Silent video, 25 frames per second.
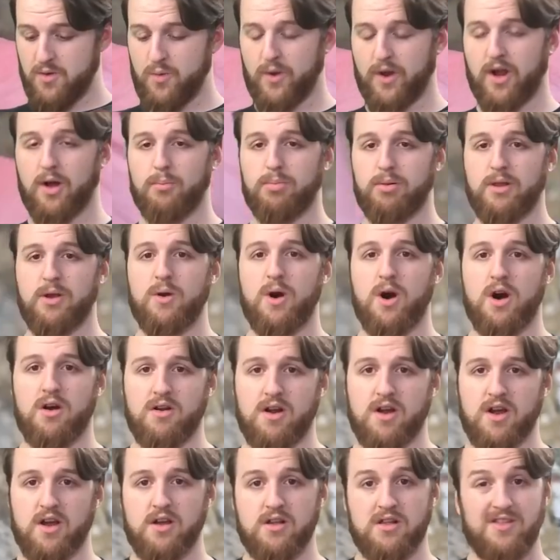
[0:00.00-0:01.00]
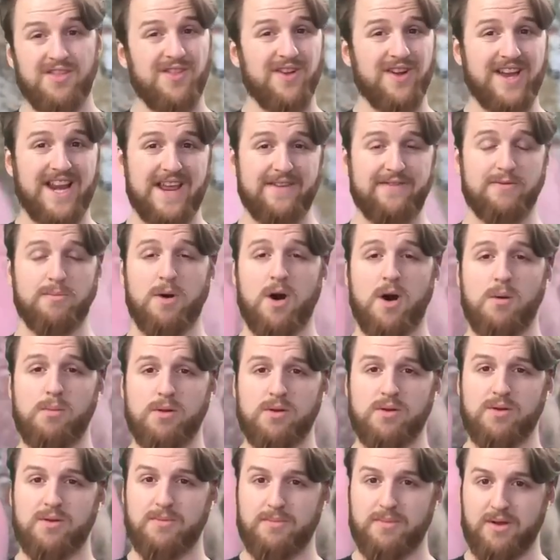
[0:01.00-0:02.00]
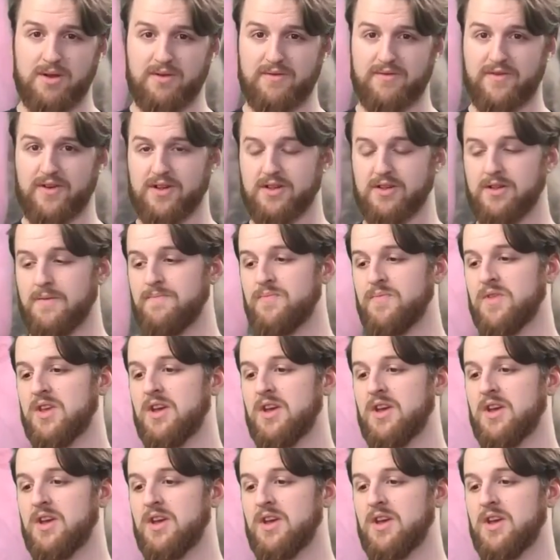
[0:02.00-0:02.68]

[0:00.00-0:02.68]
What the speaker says: We've got blue horror, looking even more beautiful.